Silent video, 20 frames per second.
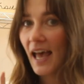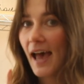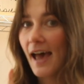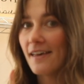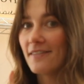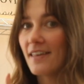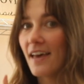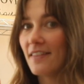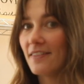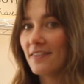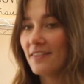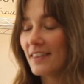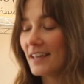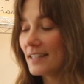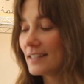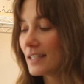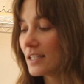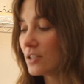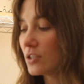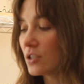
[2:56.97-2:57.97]
And then
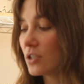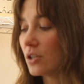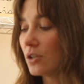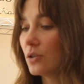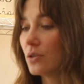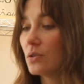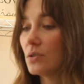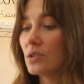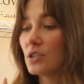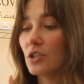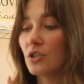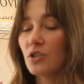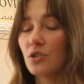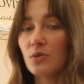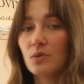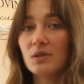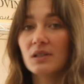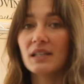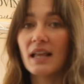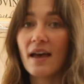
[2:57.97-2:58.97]
this is used
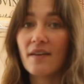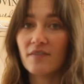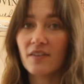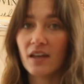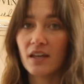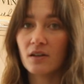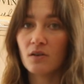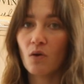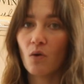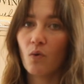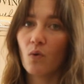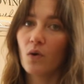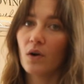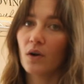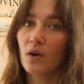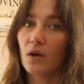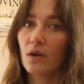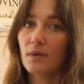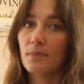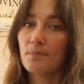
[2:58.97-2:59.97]
to leaven
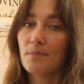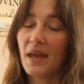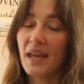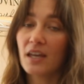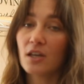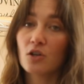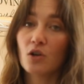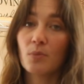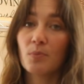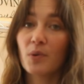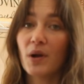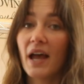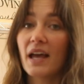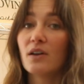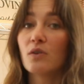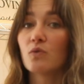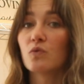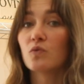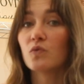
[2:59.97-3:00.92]
or make your bread